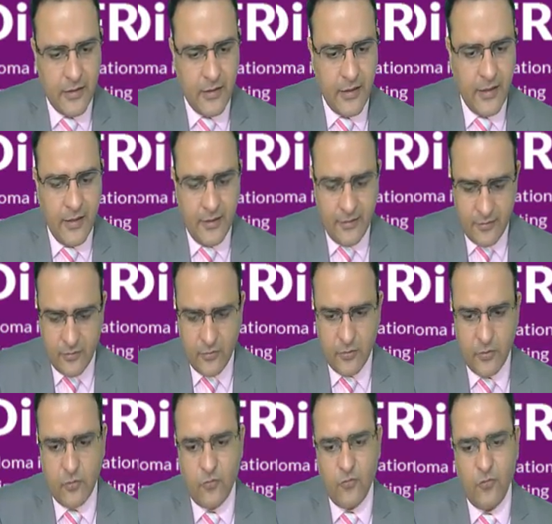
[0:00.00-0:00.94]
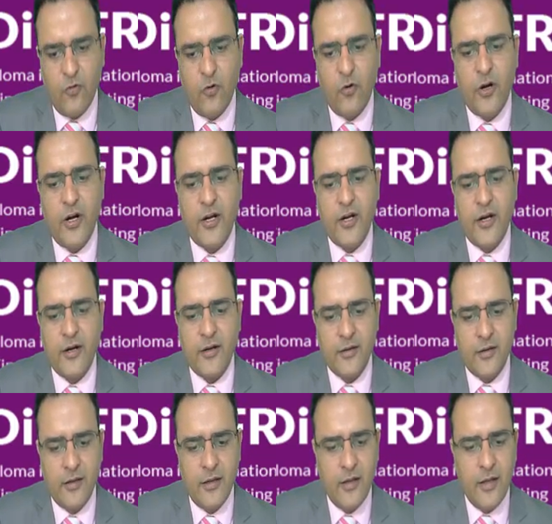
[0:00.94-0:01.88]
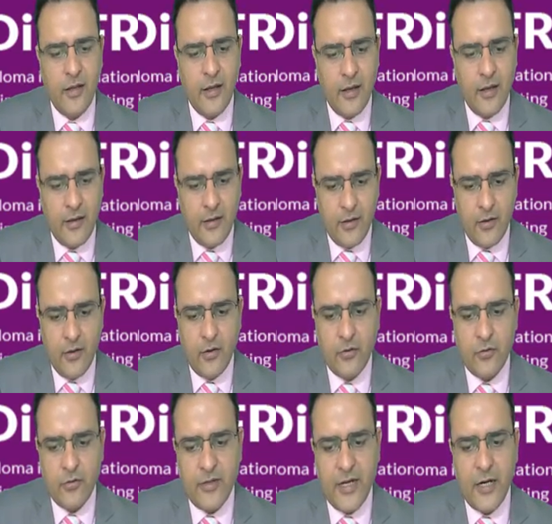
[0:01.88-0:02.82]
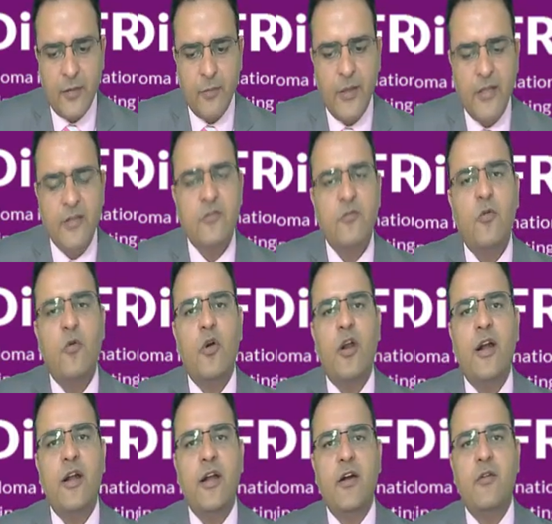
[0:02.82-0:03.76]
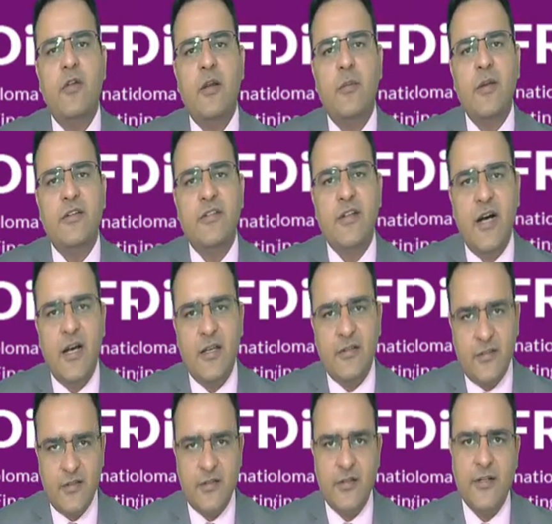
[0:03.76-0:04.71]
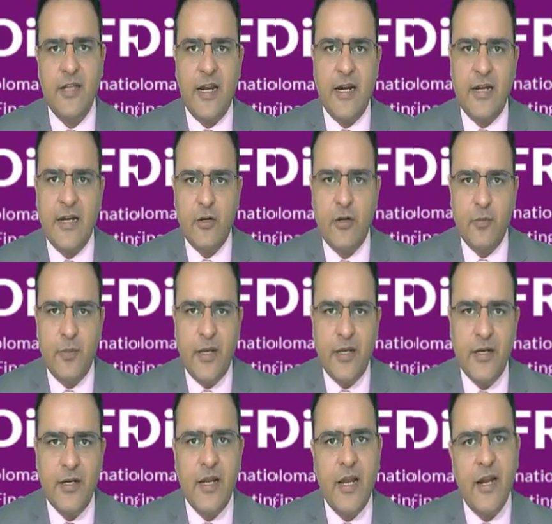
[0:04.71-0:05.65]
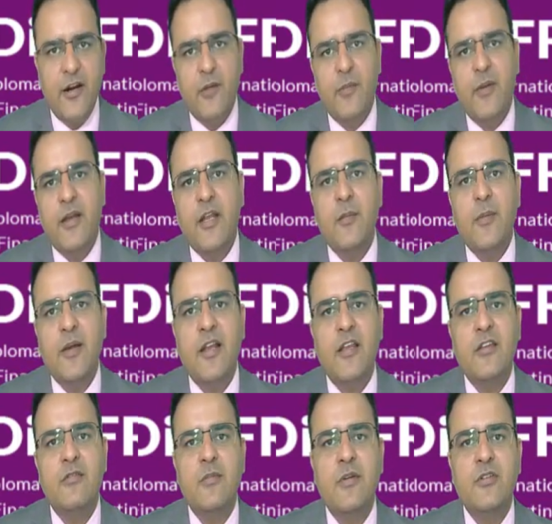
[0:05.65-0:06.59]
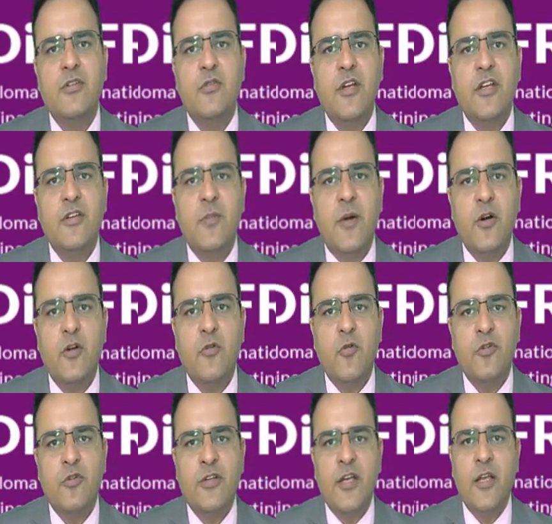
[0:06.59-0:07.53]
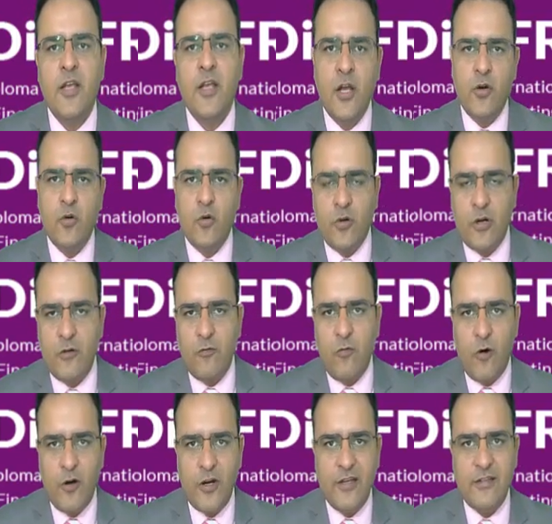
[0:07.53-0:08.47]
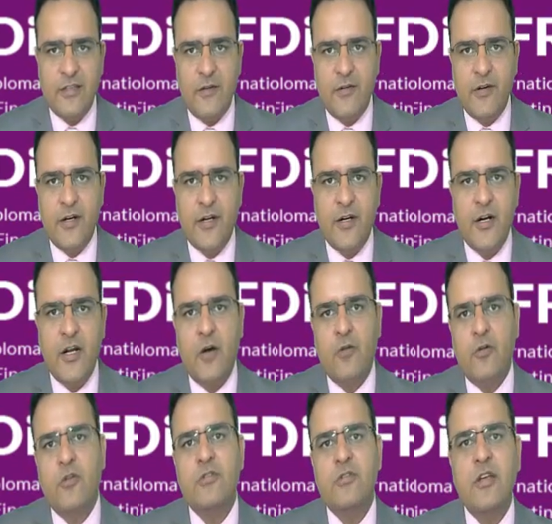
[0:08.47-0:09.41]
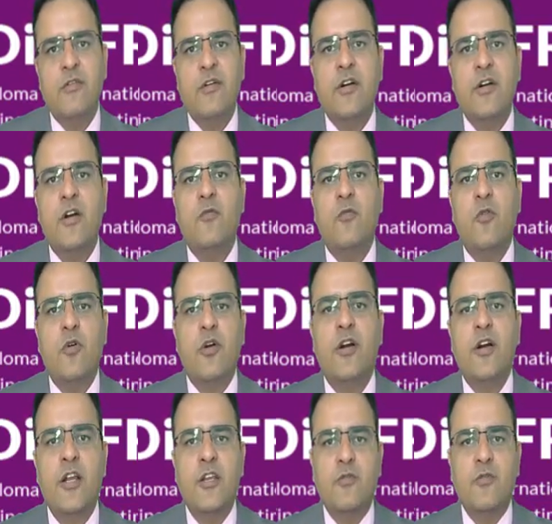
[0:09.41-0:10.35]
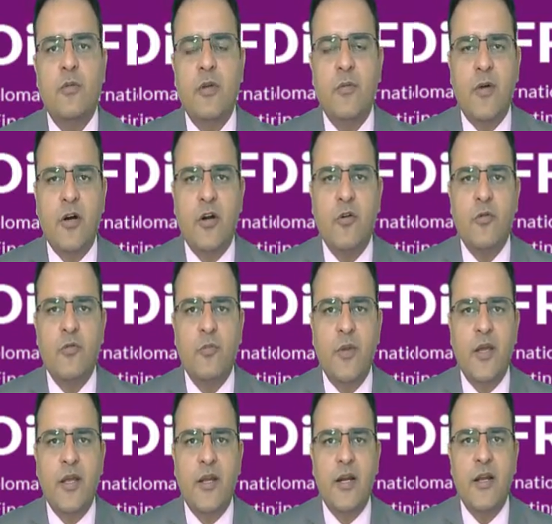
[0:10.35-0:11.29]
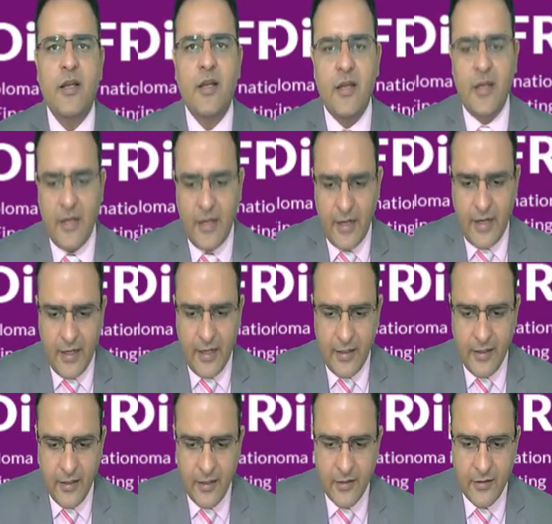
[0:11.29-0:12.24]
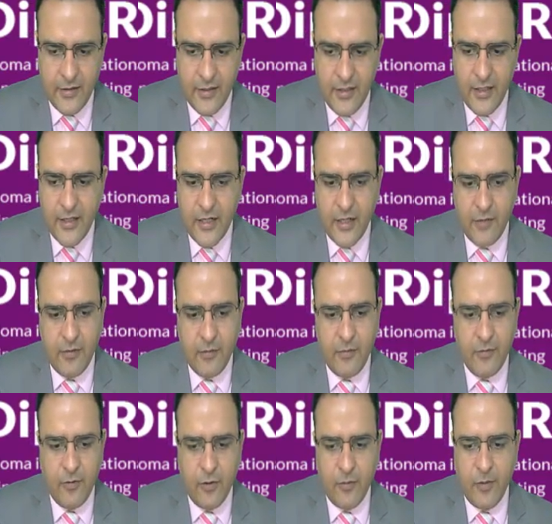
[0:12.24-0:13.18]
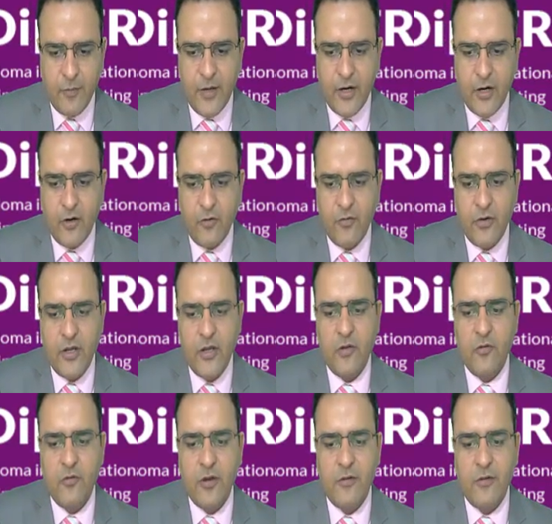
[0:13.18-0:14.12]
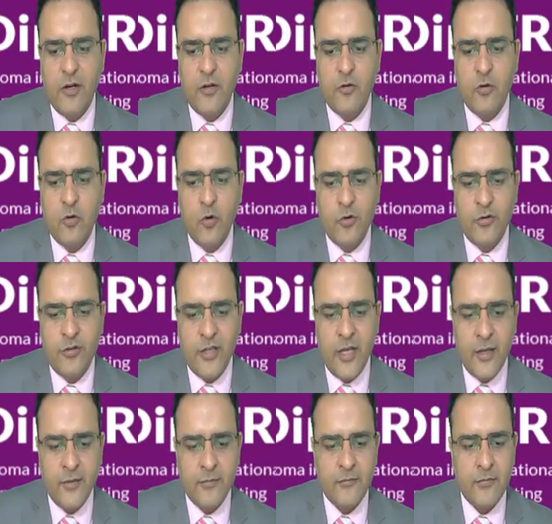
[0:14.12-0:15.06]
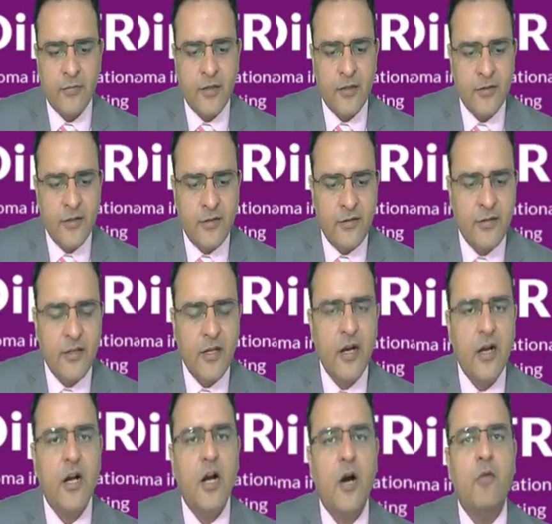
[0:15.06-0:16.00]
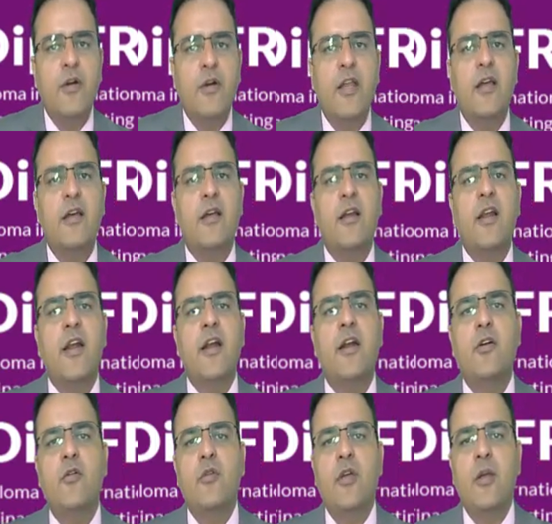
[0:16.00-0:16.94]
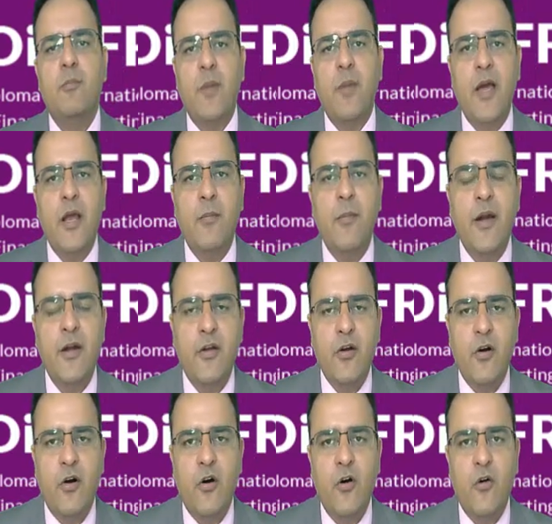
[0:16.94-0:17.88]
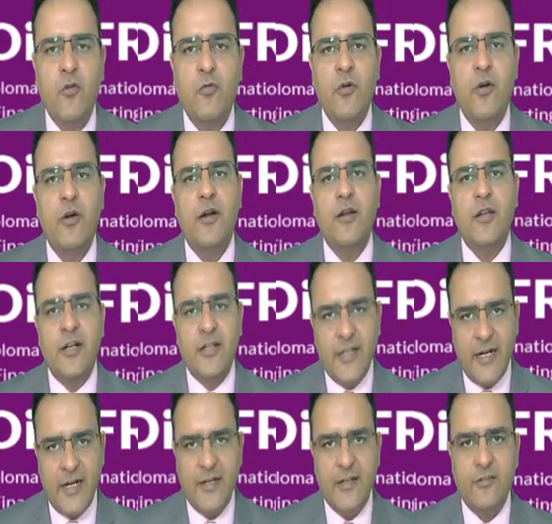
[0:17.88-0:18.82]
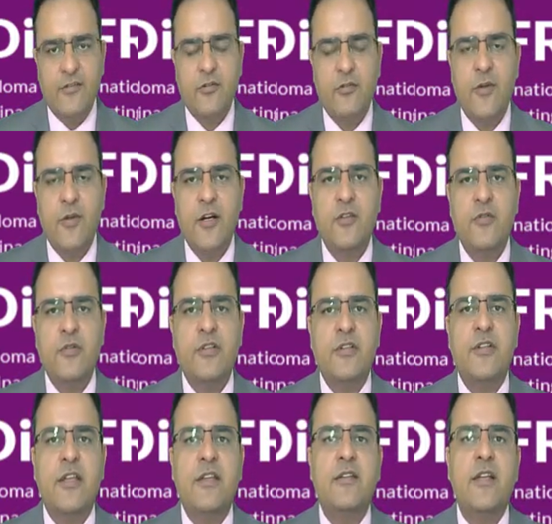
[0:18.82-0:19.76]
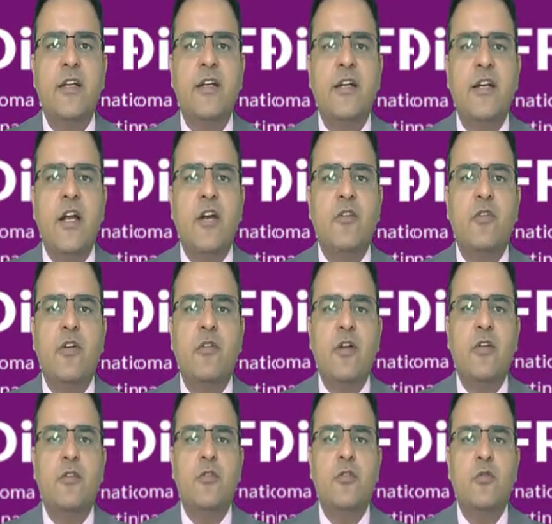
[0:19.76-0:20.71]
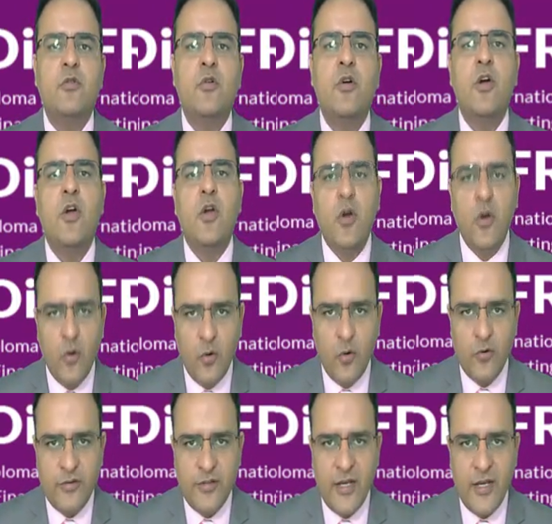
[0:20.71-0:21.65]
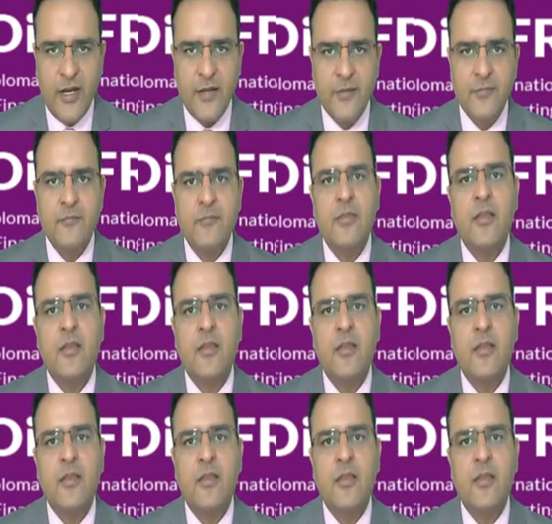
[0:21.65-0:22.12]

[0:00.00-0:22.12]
is 400. So that means 400 will be charged directly to P&L and remaining balance will be shown as part of OCI. Total fall is 700. Out of 700, 400 is forming part of P&L and 300 will be forming part of fair value through OCI. This is the accounting relating to impairment of the debt instruments which are designated at fair value through OCI.